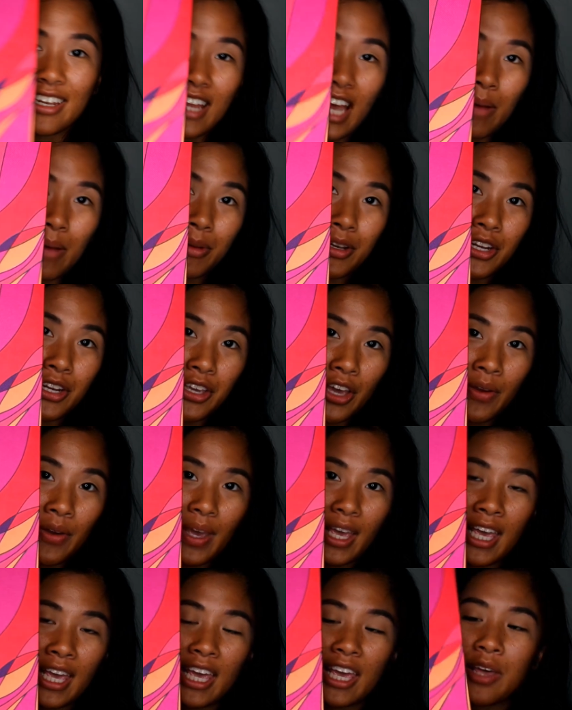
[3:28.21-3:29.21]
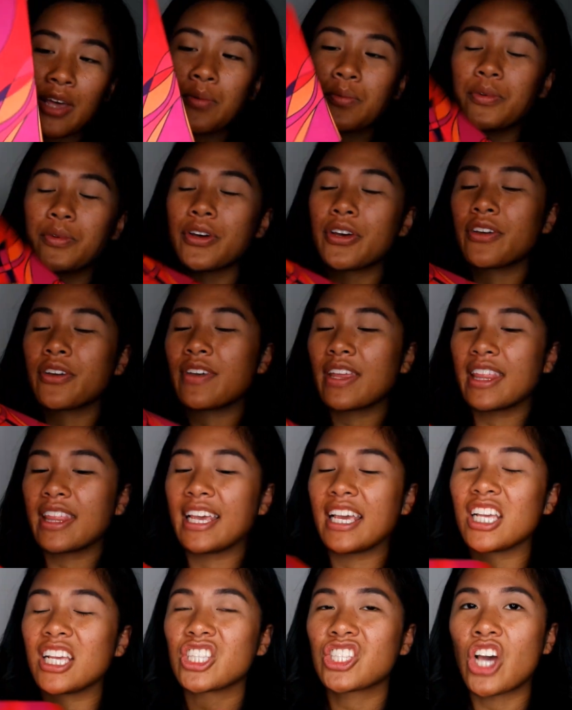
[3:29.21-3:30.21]
Now, I'm gonna go in with
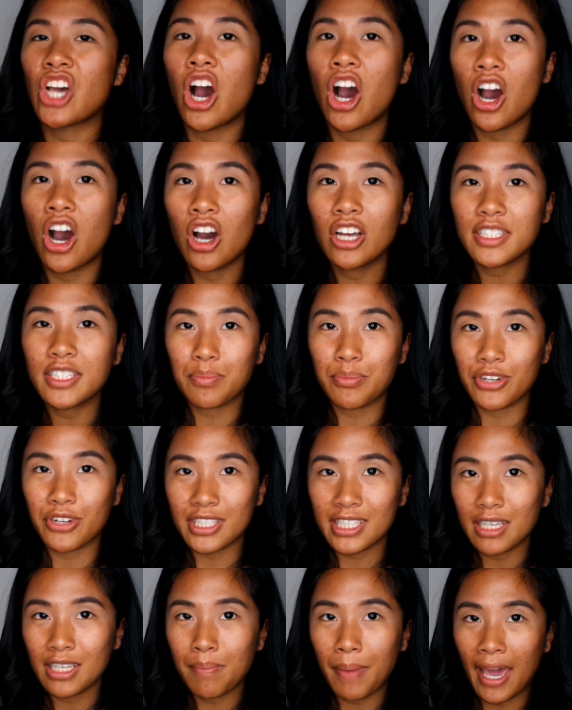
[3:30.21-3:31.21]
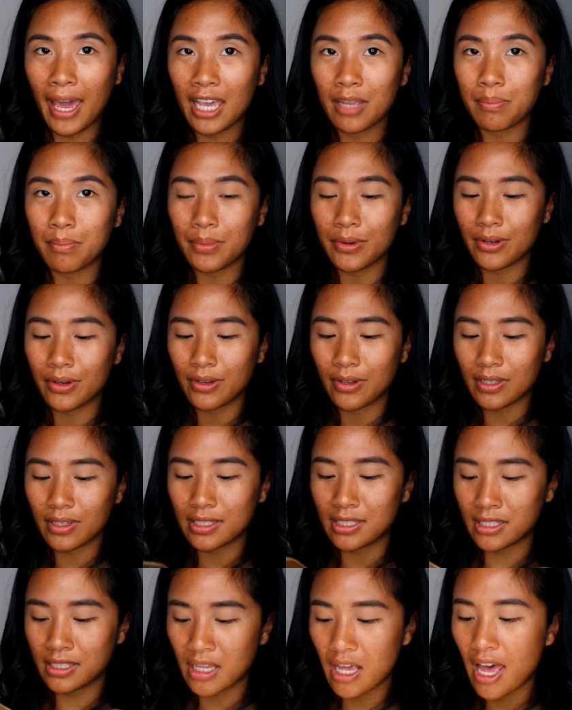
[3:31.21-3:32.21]
the Tarte Prissy Paint
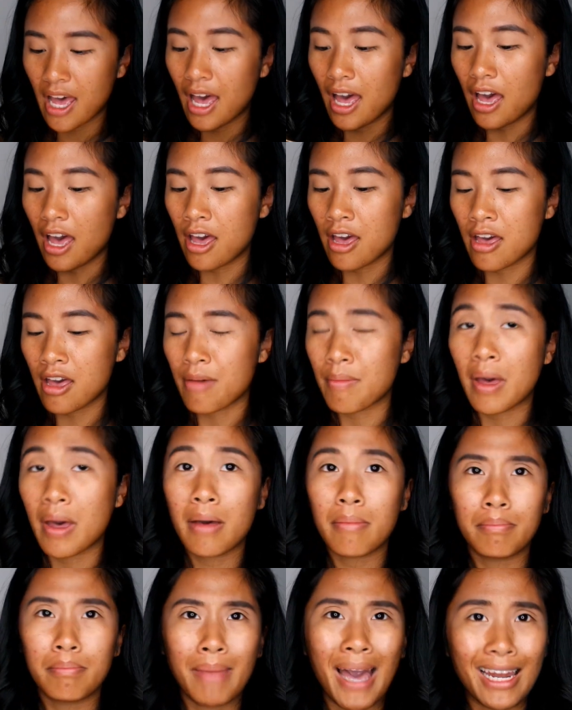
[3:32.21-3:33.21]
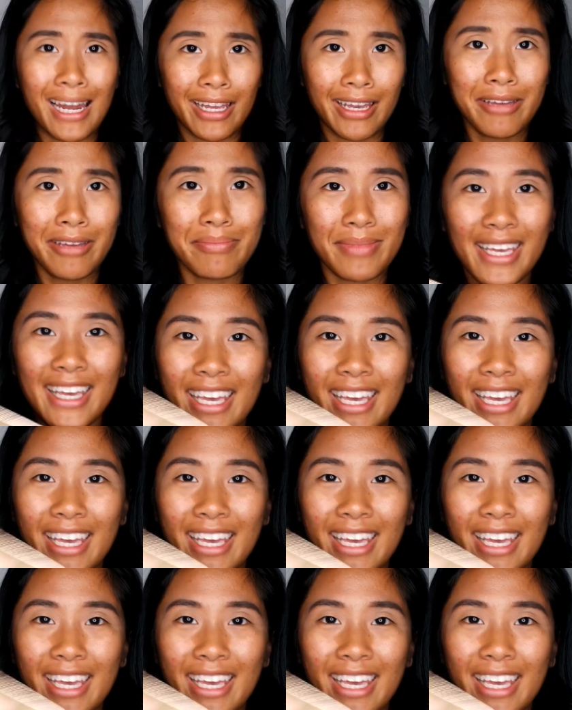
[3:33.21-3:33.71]
Box palette.